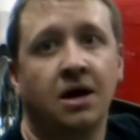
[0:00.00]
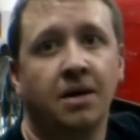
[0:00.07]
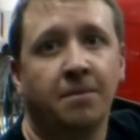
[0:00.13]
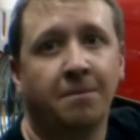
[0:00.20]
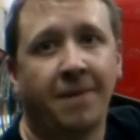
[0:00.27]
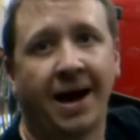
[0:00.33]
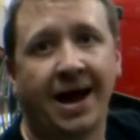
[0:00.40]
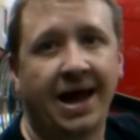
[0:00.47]

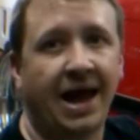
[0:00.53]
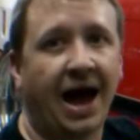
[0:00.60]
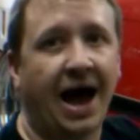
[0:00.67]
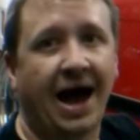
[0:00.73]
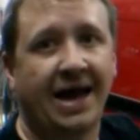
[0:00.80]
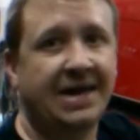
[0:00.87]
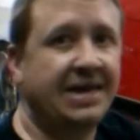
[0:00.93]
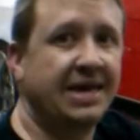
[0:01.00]
my
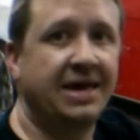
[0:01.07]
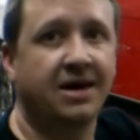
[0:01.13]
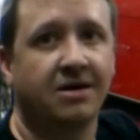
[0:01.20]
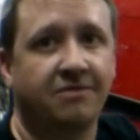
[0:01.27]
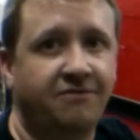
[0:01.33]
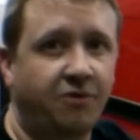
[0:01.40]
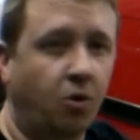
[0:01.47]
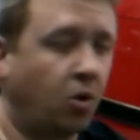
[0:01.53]
idea
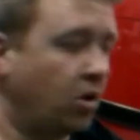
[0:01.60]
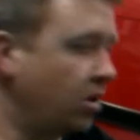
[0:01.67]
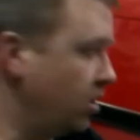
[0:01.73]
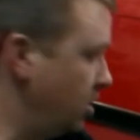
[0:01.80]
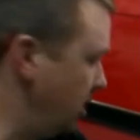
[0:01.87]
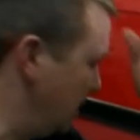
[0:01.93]
for